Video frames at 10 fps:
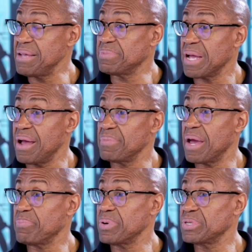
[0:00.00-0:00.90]
time,
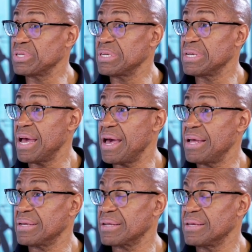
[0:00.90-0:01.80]
that person
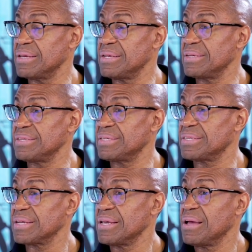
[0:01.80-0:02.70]
that
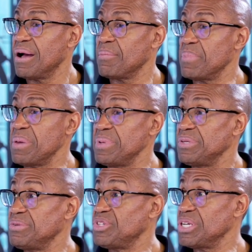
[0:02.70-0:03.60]
is maybe
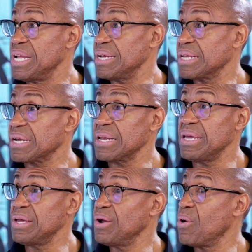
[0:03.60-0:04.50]

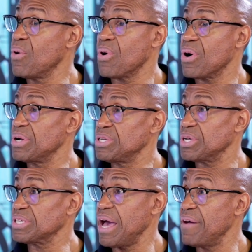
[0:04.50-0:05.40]
genetically or
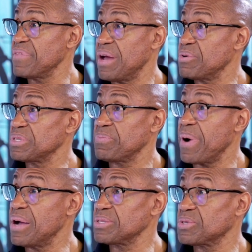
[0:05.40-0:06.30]
just have that
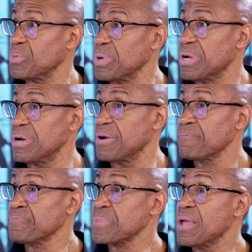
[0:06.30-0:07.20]
response where
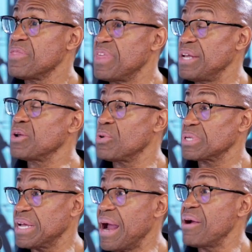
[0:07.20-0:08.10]
they
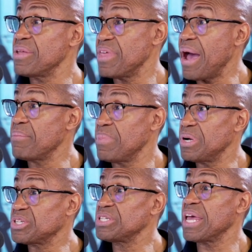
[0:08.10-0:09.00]
don't carry that
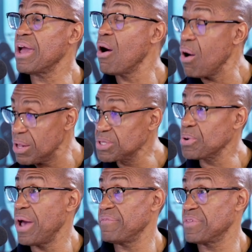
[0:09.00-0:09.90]
much, they also
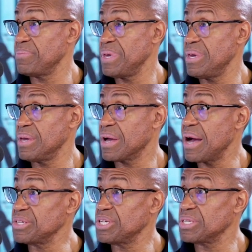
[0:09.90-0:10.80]
have to be
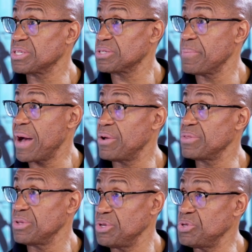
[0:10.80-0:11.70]
conscientious
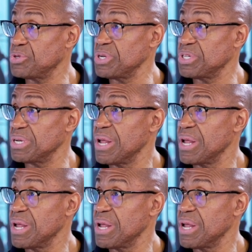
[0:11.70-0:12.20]
about the nutrition.